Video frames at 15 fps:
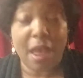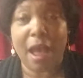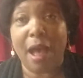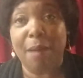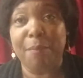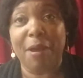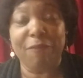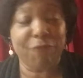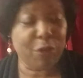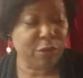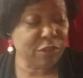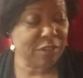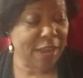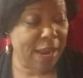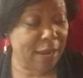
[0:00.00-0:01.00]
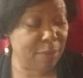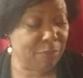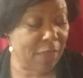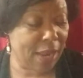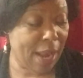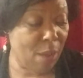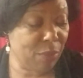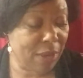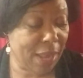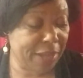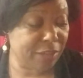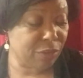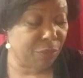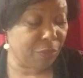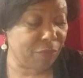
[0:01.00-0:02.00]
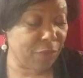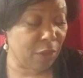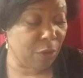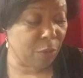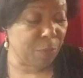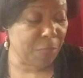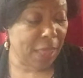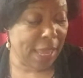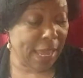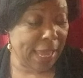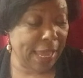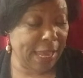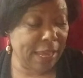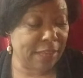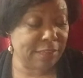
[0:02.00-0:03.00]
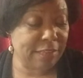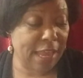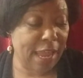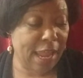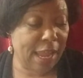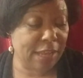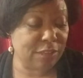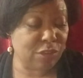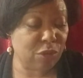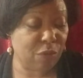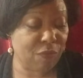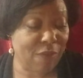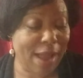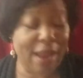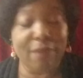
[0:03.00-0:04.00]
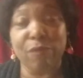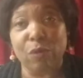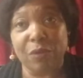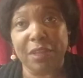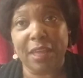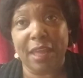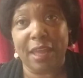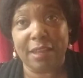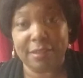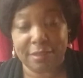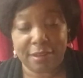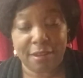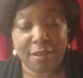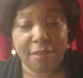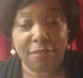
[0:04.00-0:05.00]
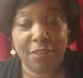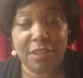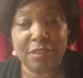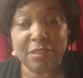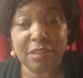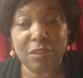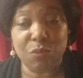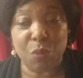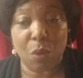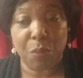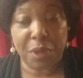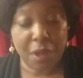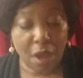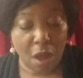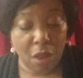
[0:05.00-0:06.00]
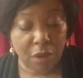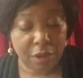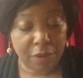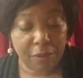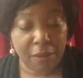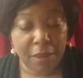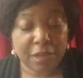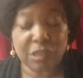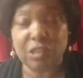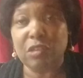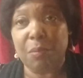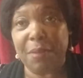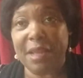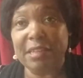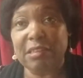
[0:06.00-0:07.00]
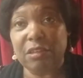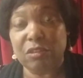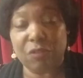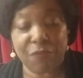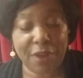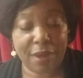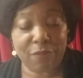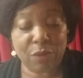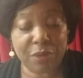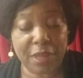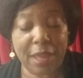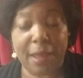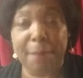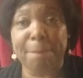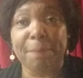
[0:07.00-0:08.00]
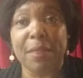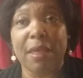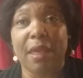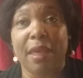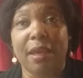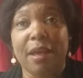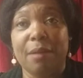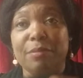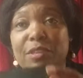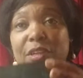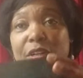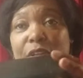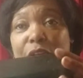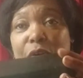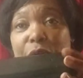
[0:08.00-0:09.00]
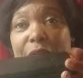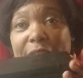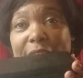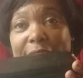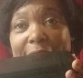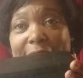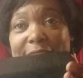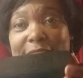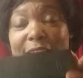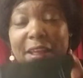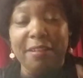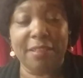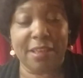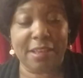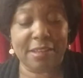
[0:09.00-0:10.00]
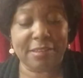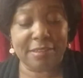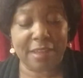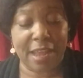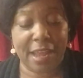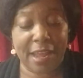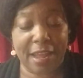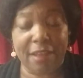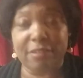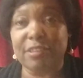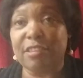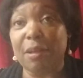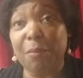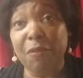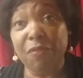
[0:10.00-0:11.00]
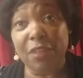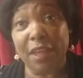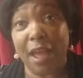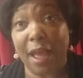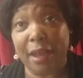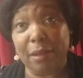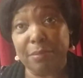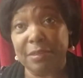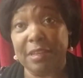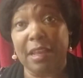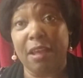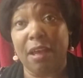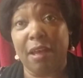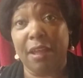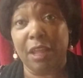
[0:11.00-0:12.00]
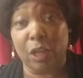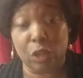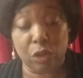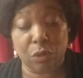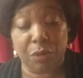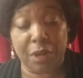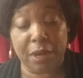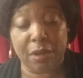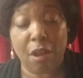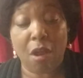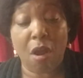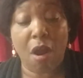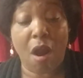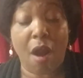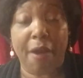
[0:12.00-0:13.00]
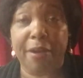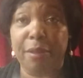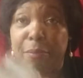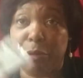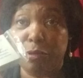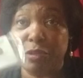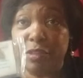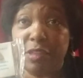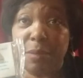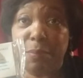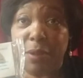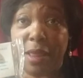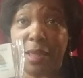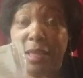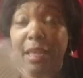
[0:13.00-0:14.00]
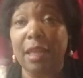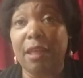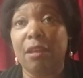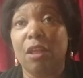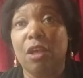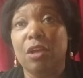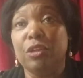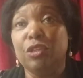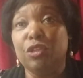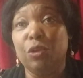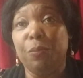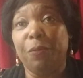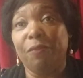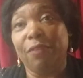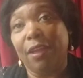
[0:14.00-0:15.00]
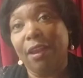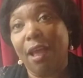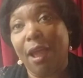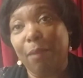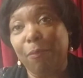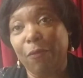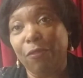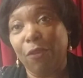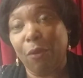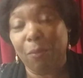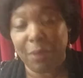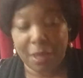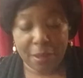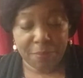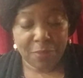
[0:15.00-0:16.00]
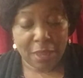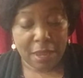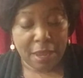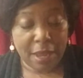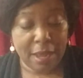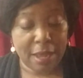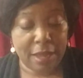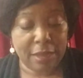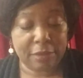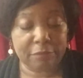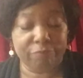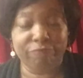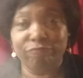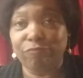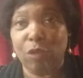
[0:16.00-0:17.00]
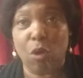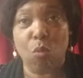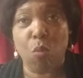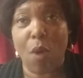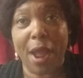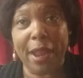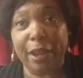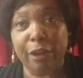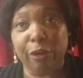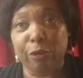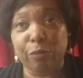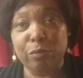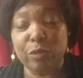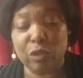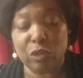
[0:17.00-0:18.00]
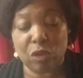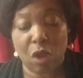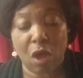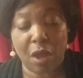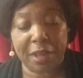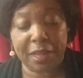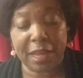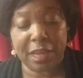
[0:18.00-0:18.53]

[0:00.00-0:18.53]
My first item that I would like to review is a survival kit. This is what we call just a basic survival kit. It comes in a little case like this, and some of the items included are an emergency blanket to prevent hypothermia, a wire saw in